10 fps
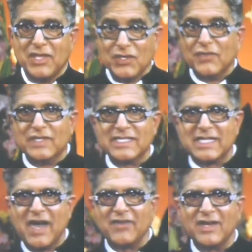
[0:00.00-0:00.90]
You've
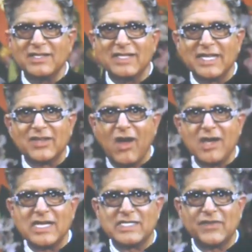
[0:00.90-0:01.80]
discovered that
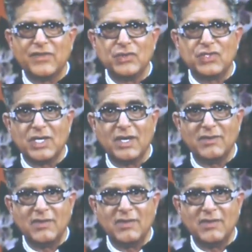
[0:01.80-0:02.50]
God has a future